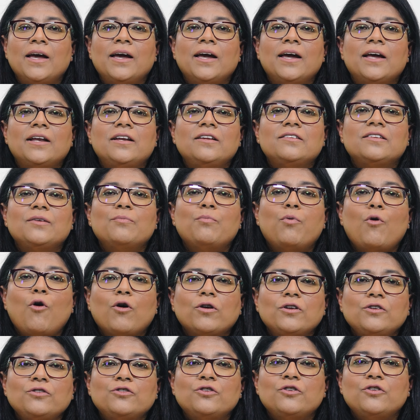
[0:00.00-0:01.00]
It is
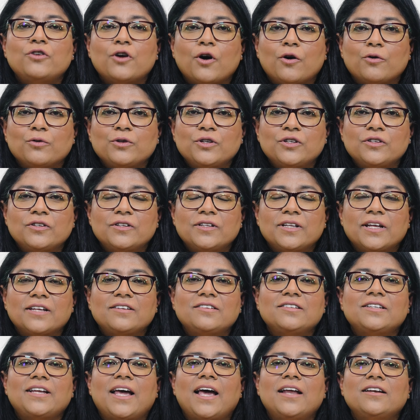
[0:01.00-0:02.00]
important to note that
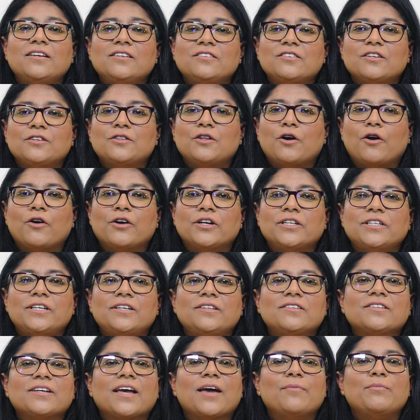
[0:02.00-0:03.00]
standards
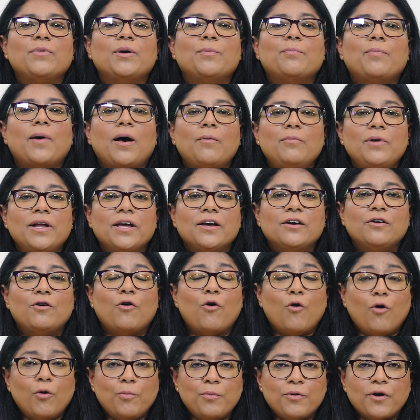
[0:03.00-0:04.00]
authorities can be public
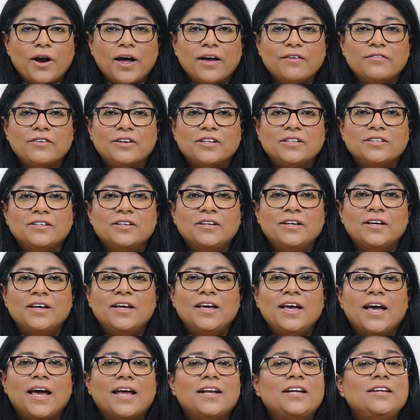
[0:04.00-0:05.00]
or private,
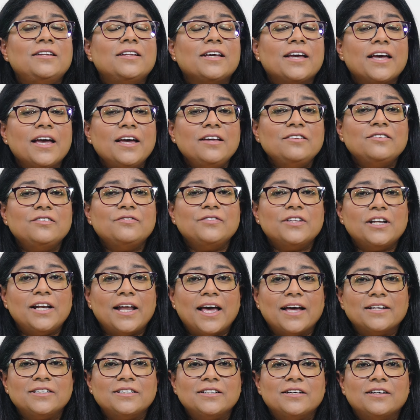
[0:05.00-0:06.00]
and in the case of the
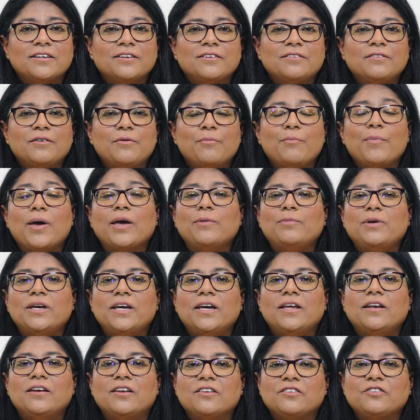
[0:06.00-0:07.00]
latter, may be
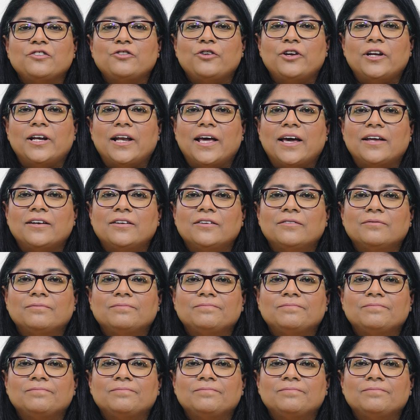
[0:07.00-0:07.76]
industry-led.